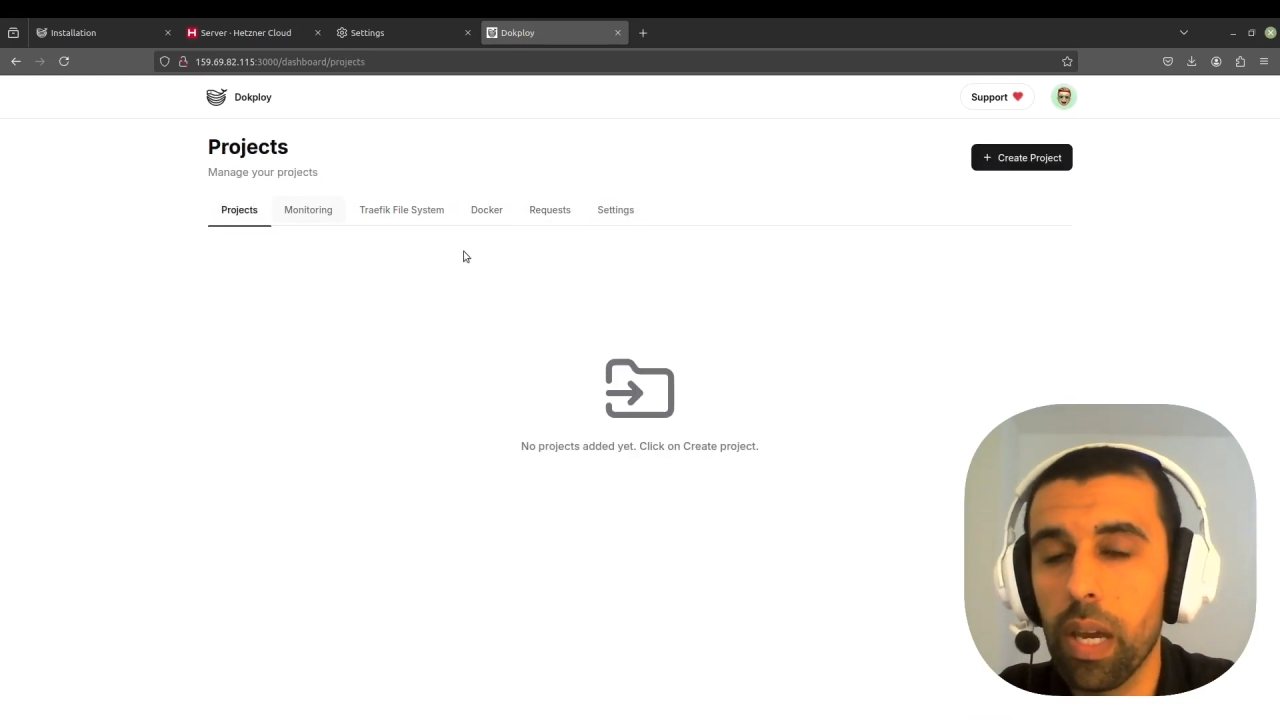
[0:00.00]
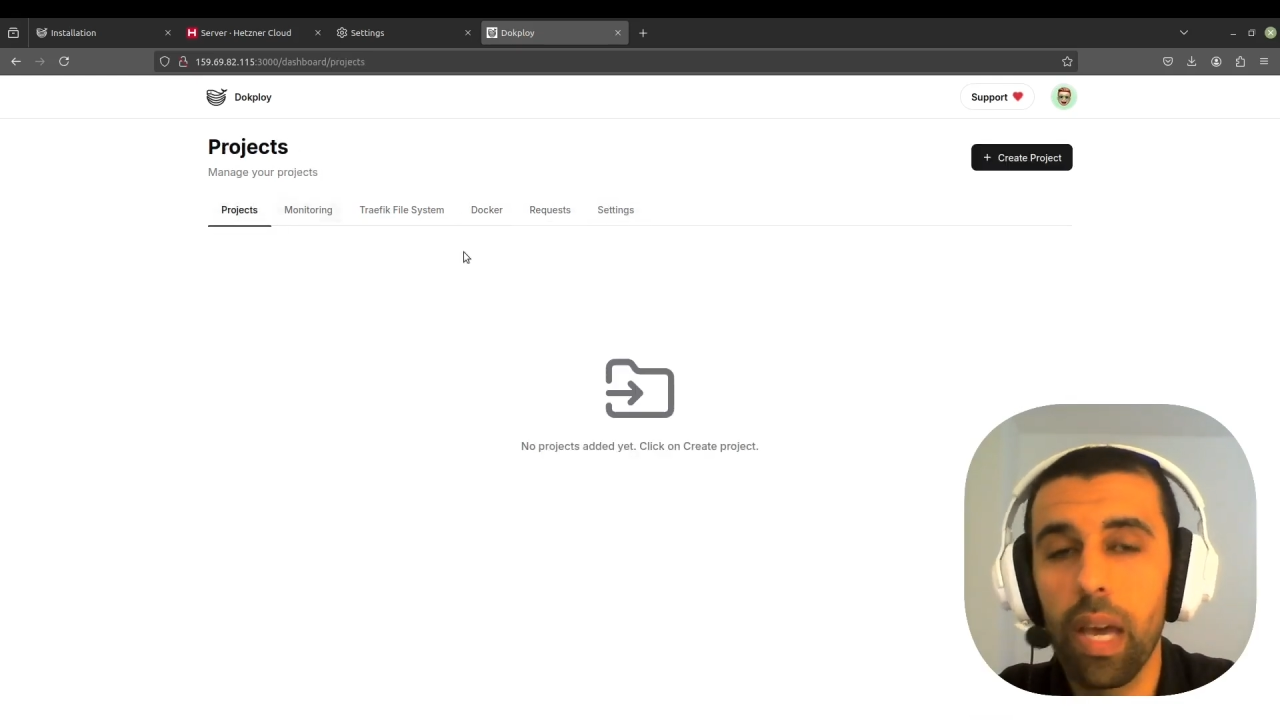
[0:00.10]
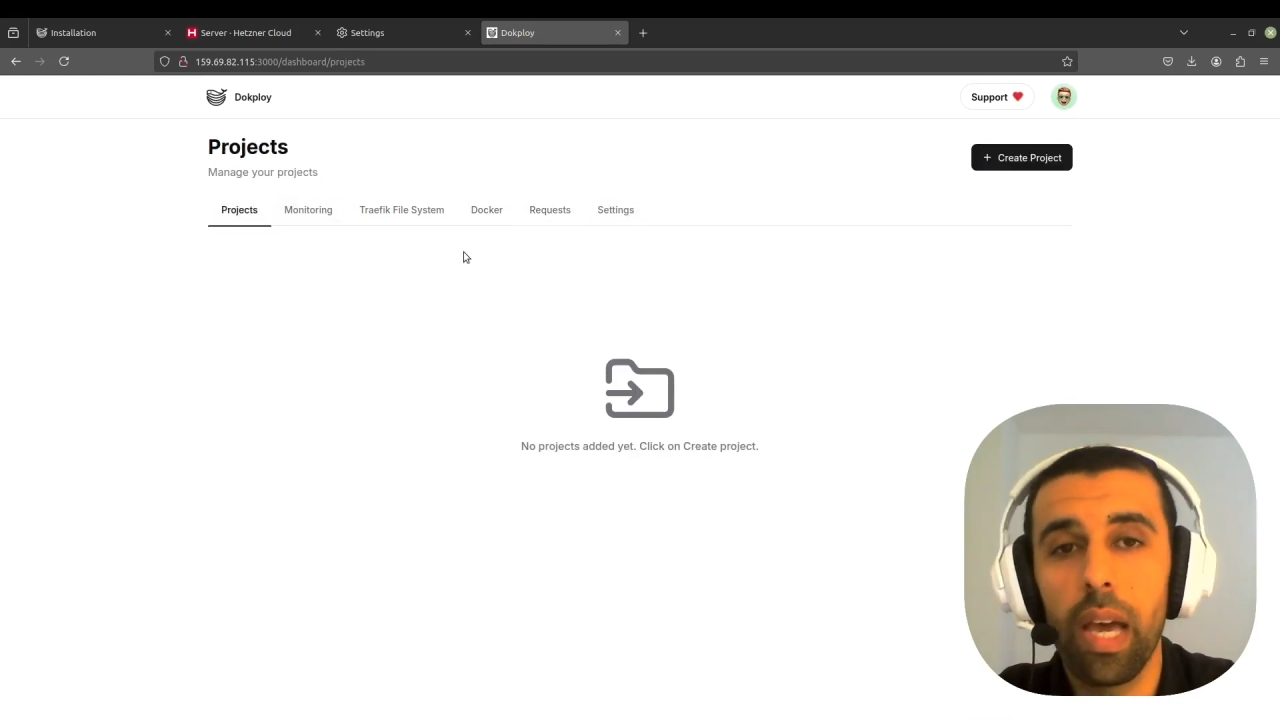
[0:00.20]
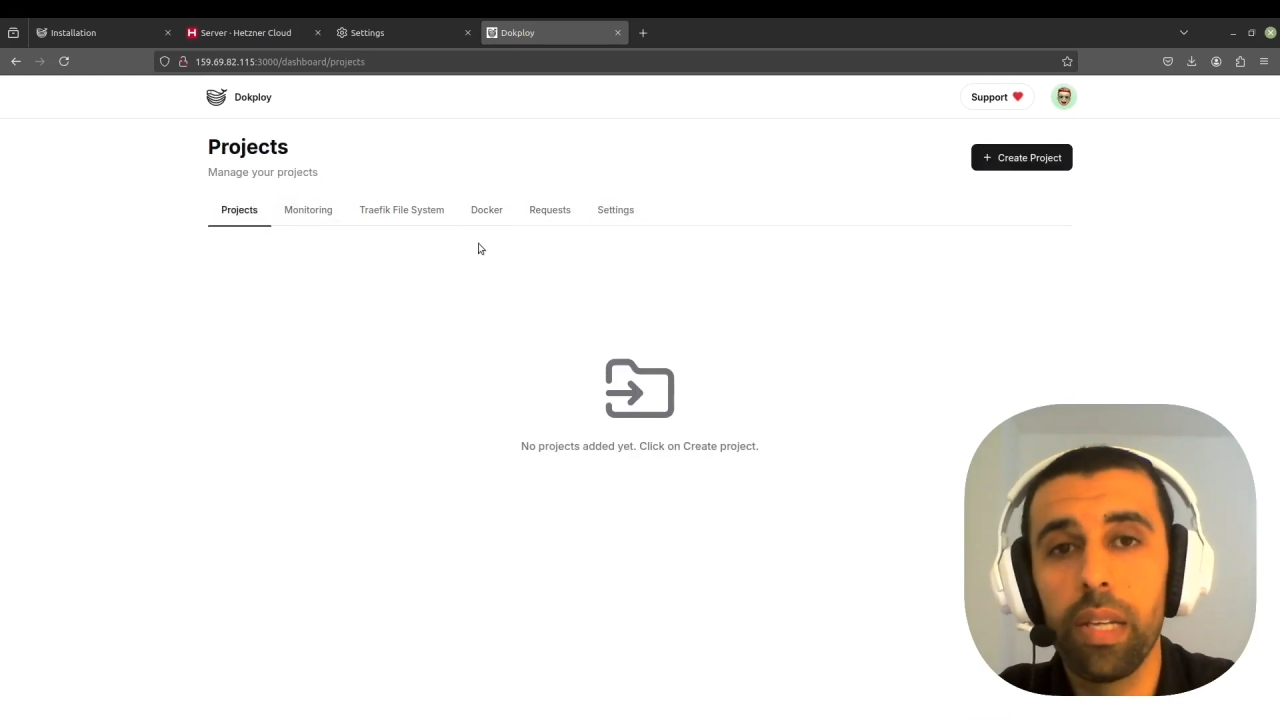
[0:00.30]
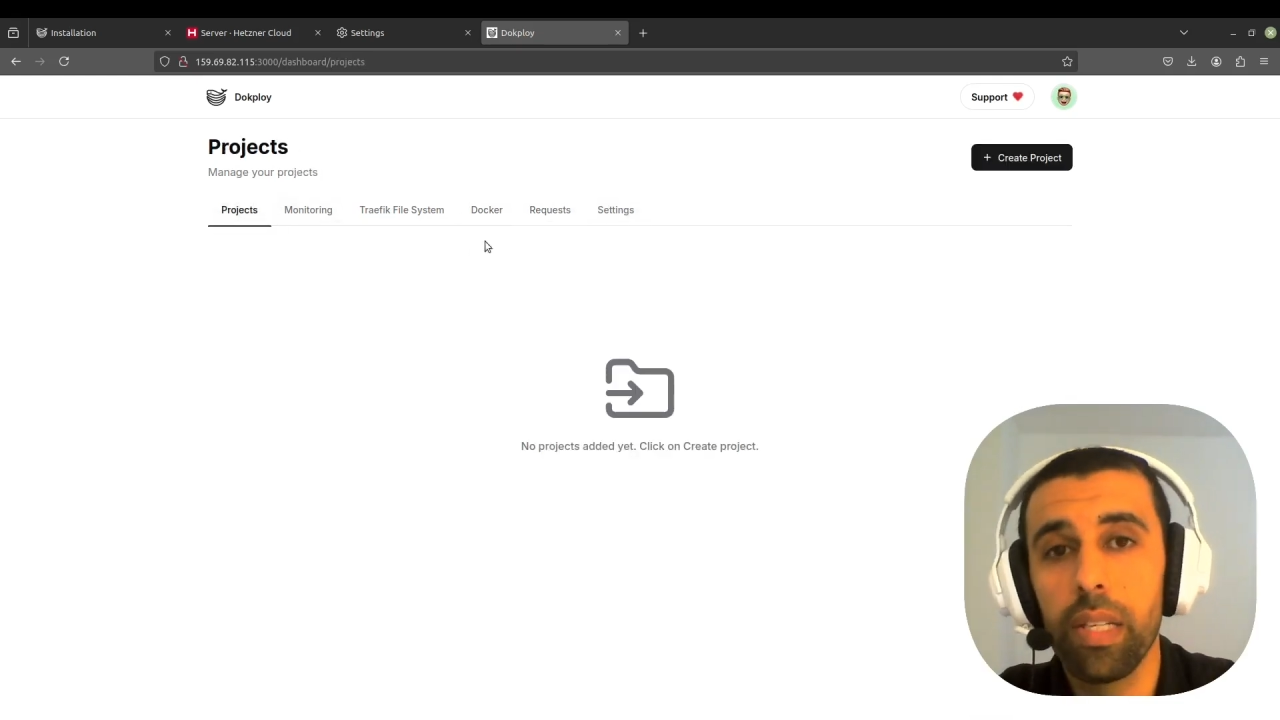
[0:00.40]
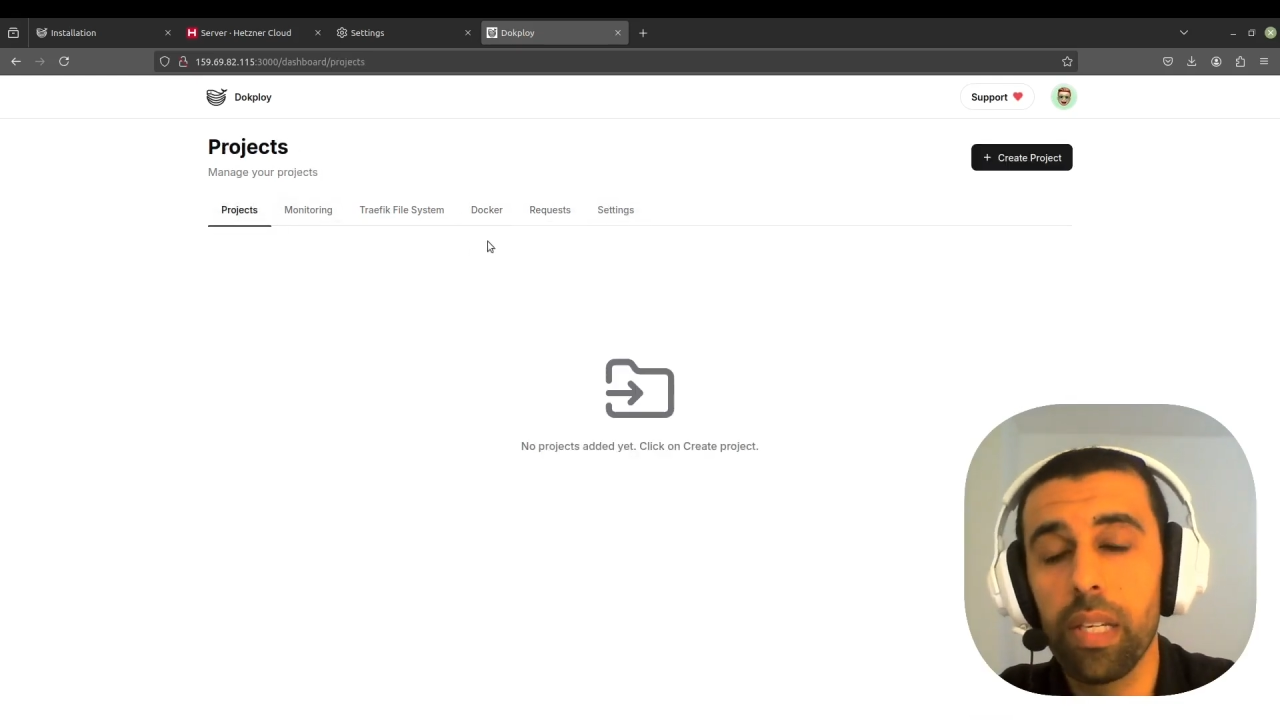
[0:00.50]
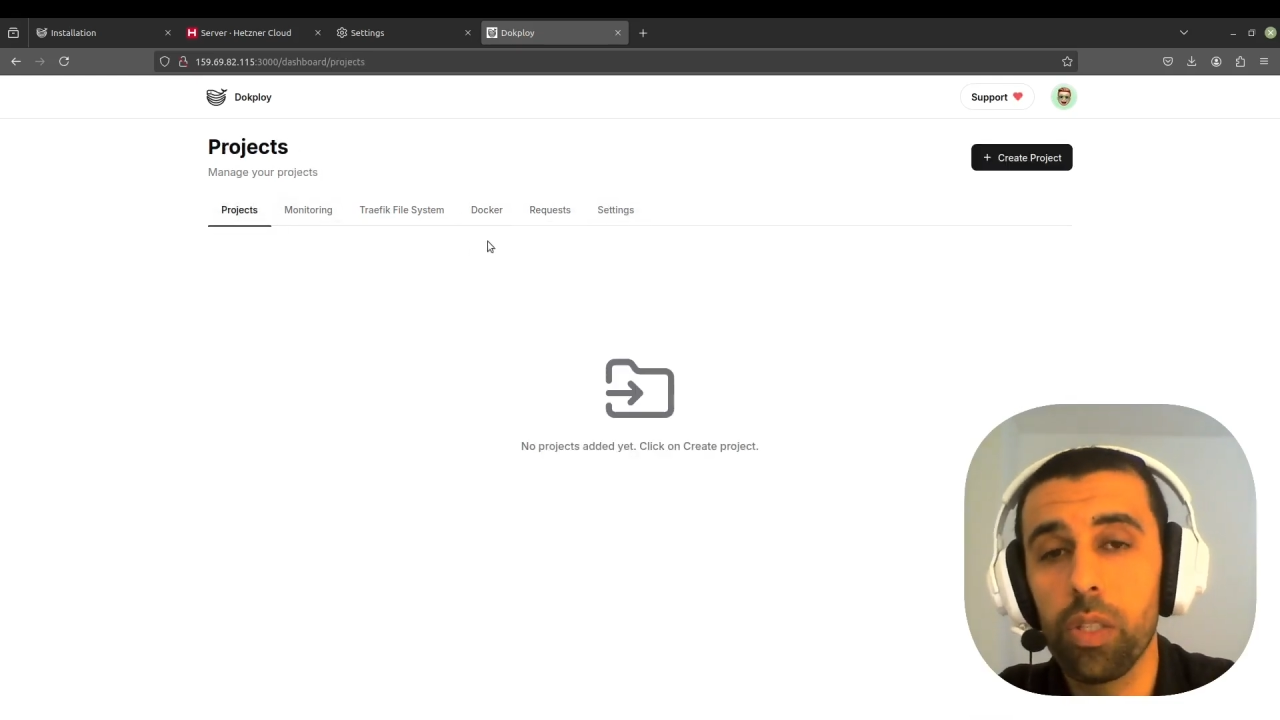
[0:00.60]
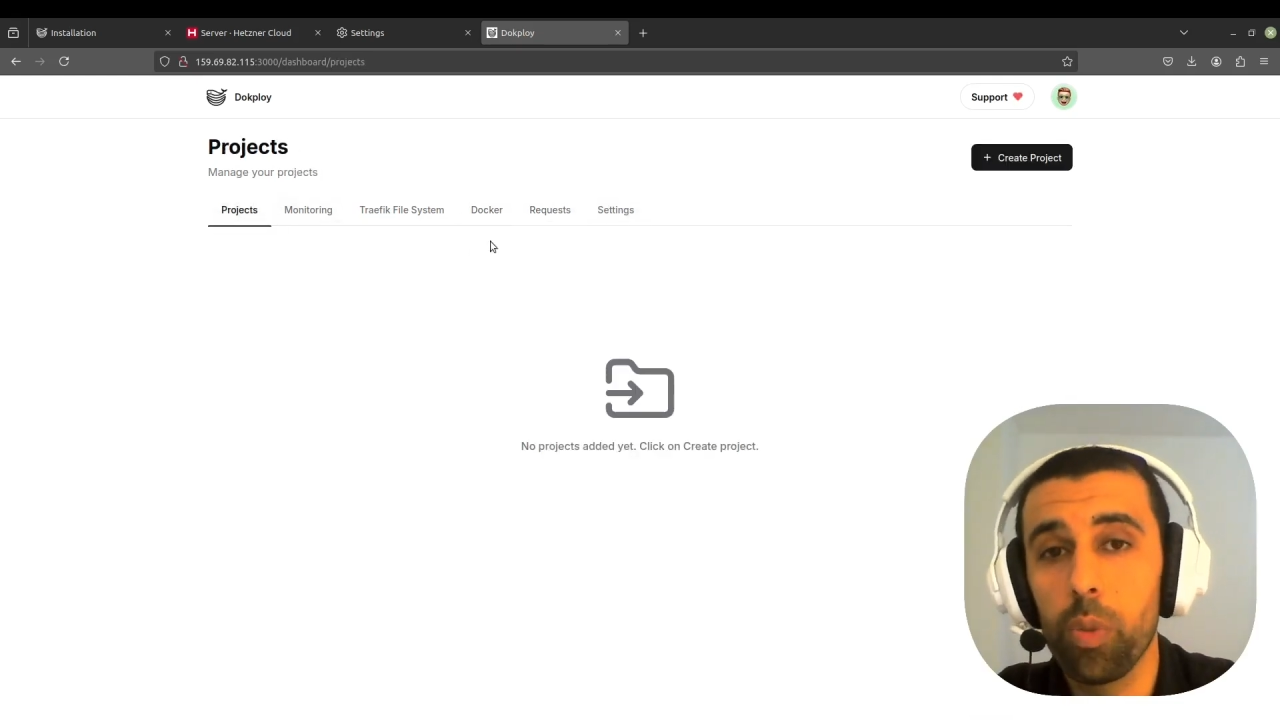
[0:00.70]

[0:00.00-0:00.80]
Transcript: add a